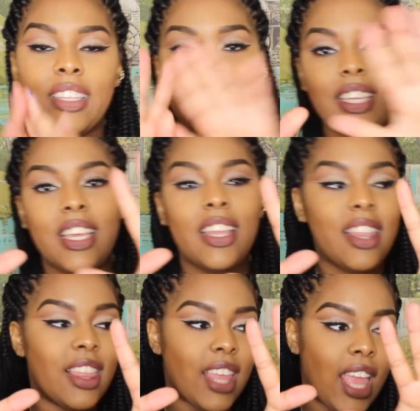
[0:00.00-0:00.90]
the
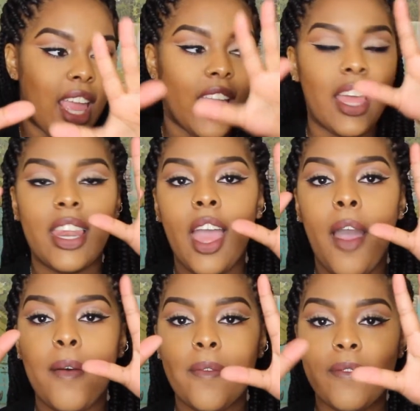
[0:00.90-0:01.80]
10th and
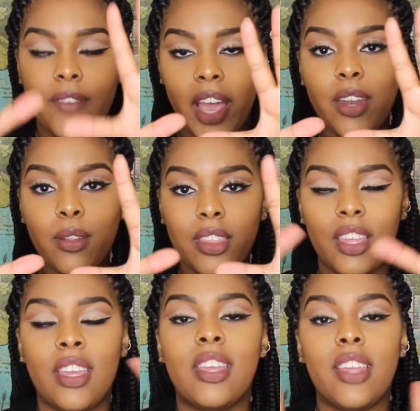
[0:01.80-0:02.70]
final
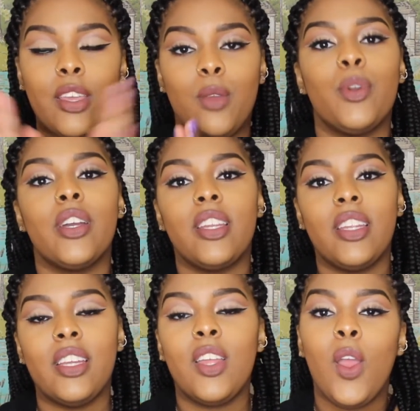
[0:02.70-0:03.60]
thing that you're gonna
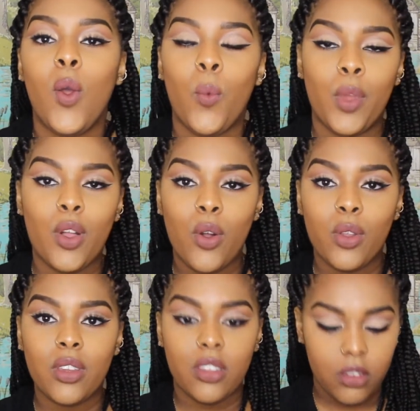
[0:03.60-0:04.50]
need when
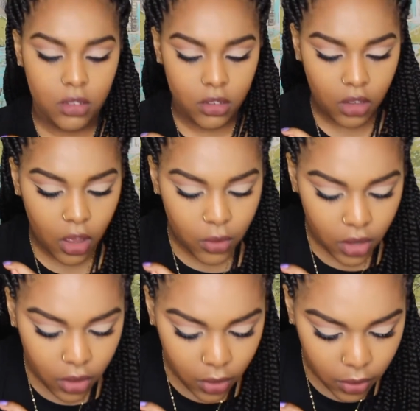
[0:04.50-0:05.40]
going, oh
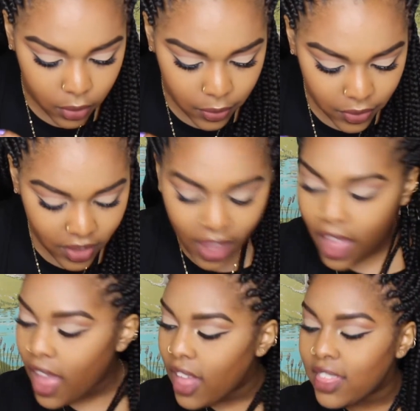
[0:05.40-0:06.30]
no,
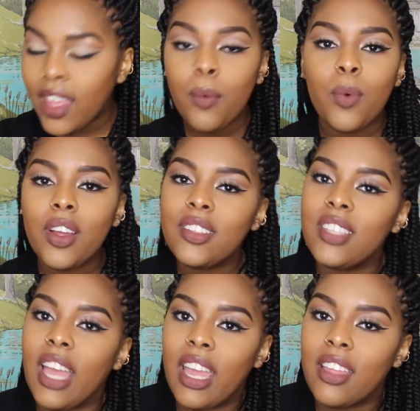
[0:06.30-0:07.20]
that was
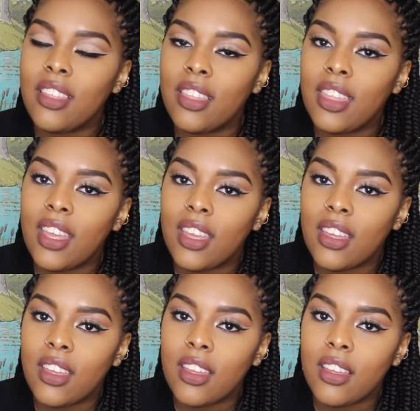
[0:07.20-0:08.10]
the 8th
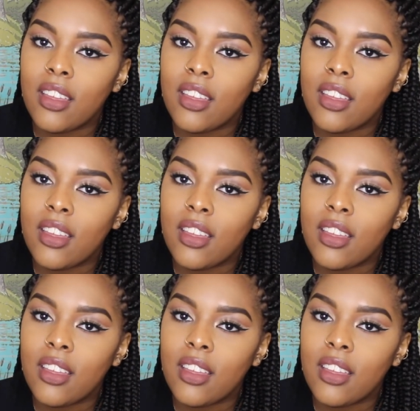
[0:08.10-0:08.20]
thing.